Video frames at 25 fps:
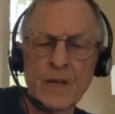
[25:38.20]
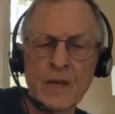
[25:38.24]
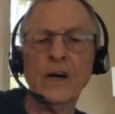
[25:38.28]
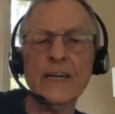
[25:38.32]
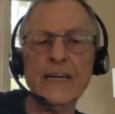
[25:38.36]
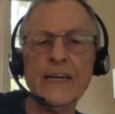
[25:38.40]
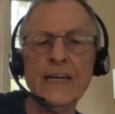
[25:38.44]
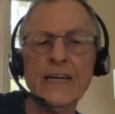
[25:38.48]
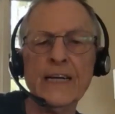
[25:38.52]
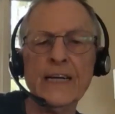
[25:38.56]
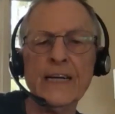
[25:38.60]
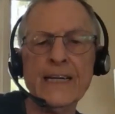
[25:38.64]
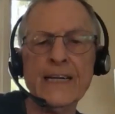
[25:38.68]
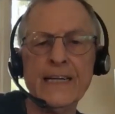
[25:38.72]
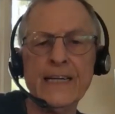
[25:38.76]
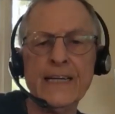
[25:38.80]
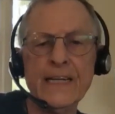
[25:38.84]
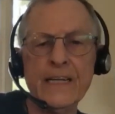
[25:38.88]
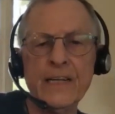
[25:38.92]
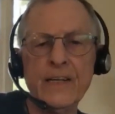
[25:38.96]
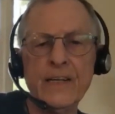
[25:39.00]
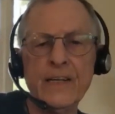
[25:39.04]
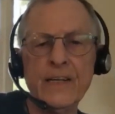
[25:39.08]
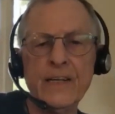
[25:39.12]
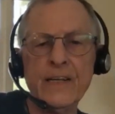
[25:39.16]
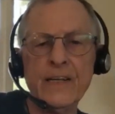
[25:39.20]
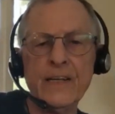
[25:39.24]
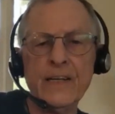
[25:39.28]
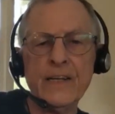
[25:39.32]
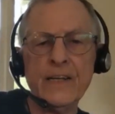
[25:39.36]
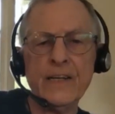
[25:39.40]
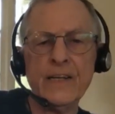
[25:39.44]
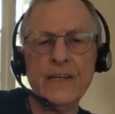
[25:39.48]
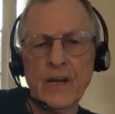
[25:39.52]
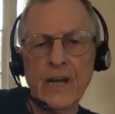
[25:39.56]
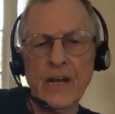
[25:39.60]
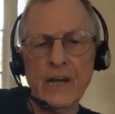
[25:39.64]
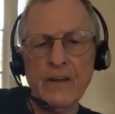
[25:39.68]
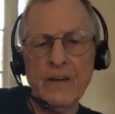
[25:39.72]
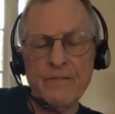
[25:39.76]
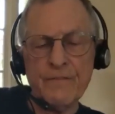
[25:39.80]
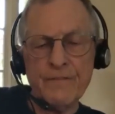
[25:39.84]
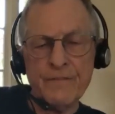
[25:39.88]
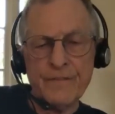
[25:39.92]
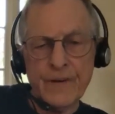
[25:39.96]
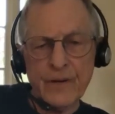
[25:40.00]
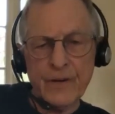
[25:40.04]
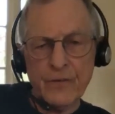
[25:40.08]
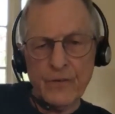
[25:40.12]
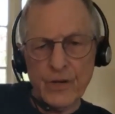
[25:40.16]
it is a
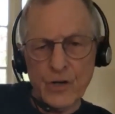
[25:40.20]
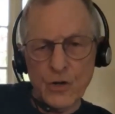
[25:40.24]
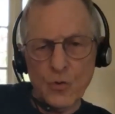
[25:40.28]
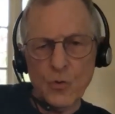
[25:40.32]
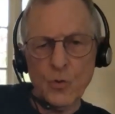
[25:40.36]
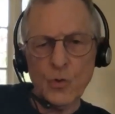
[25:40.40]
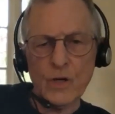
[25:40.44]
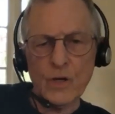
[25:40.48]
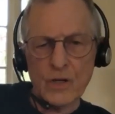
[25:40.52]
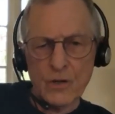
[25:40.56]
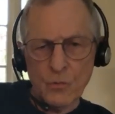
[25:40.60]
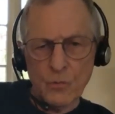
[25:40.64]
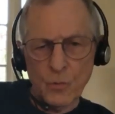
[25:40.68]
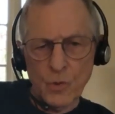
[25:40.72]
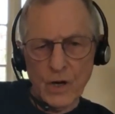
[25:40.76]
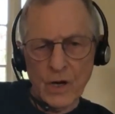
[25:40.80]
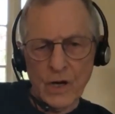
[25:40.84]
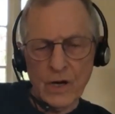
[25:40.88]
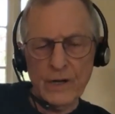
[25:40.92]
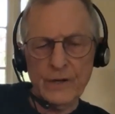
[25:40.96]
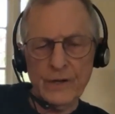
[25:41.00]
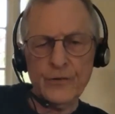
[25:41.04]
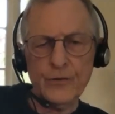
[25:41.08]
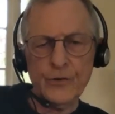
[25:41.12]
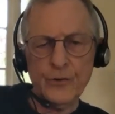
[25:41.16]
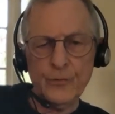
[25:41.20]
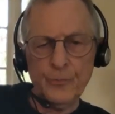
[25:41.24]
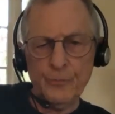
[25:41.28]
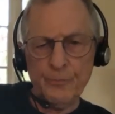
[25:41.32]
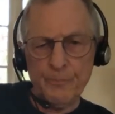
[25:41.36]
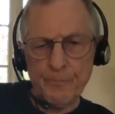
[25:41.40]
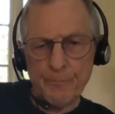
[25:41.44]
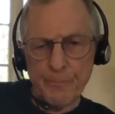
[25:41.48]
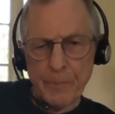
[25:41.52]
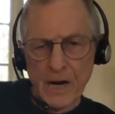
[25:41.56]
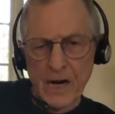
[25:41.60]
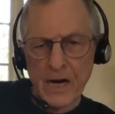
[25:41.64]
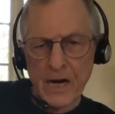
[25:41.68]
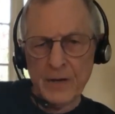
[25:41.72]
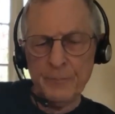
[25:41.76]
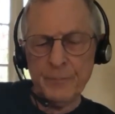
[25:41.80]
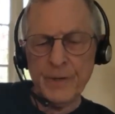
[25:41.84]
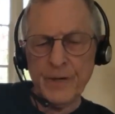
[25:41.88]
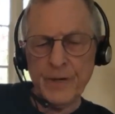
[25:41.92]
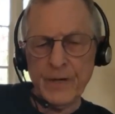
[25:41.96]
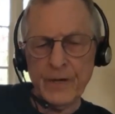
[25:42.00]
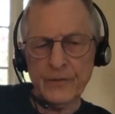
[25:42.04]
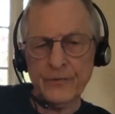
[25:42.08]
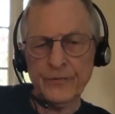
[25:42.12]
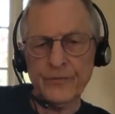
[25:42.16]
very quick way to
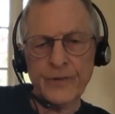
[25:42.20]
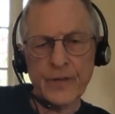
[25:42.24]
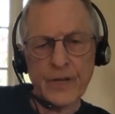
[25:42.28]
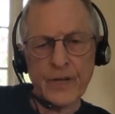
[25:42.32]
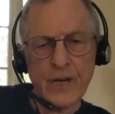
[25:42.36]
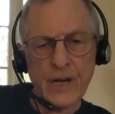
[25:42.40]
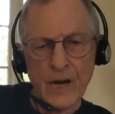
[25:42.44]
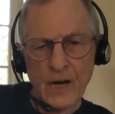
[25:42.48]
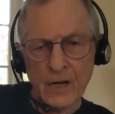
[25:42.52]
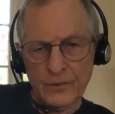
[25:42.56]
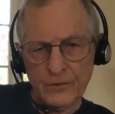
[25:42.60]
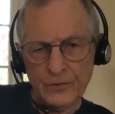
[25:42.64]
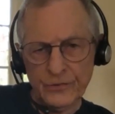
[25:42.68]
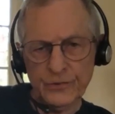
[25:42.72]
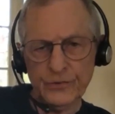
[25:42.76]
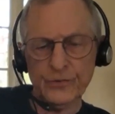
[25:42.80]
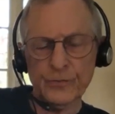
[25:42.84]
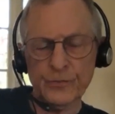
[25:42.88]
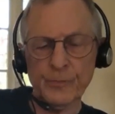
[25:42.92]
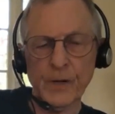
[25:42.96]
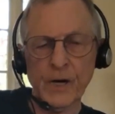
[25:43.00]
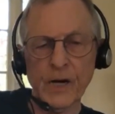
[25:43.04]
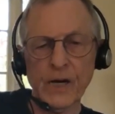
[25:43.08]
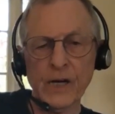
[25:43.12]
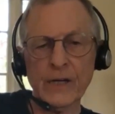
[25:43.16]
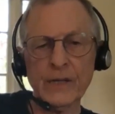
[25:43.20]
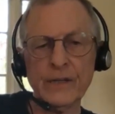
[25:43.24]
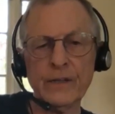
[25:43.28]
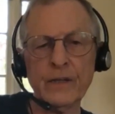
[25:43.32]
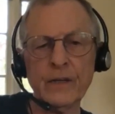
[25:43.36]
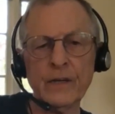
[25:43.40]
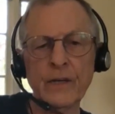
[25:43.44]
bypass the conscious mind,